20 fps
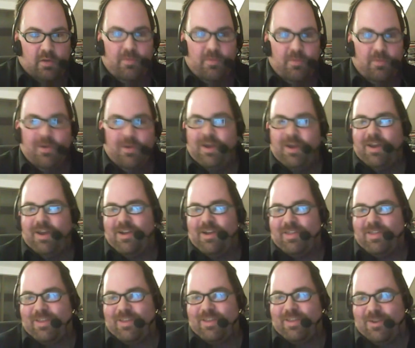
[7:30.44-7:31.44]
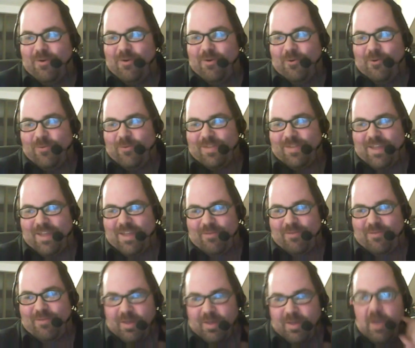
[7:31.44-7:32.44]
community doesn't know who Steve
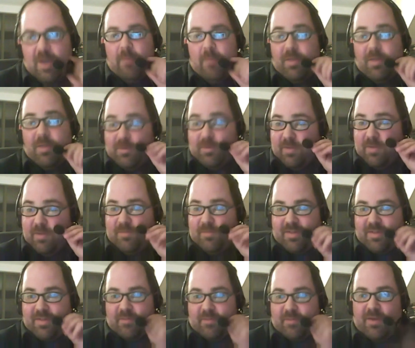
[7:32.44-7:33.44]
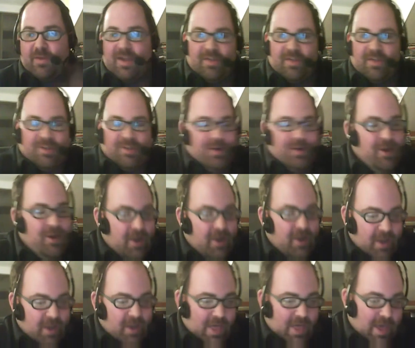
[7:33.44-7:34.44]
is, but there might be somebody out there.
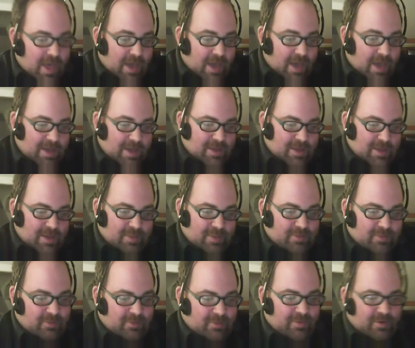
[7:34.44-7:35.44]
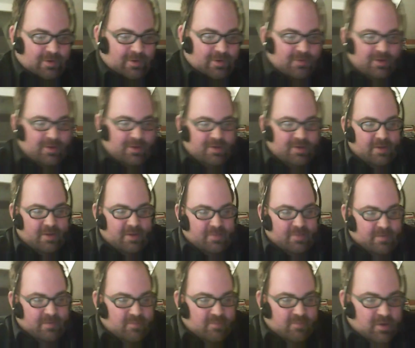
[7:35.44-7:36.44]
Uh, Scroll Saw Workshop,
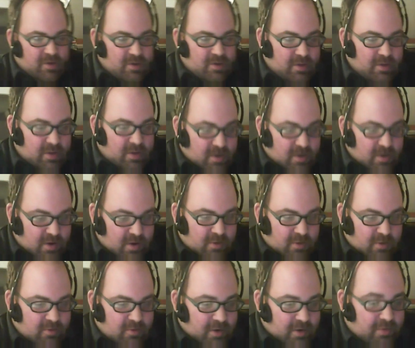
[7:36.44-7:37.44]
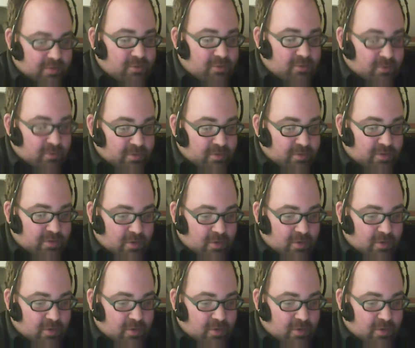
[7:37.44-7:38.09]
or sorry, Scroll Saw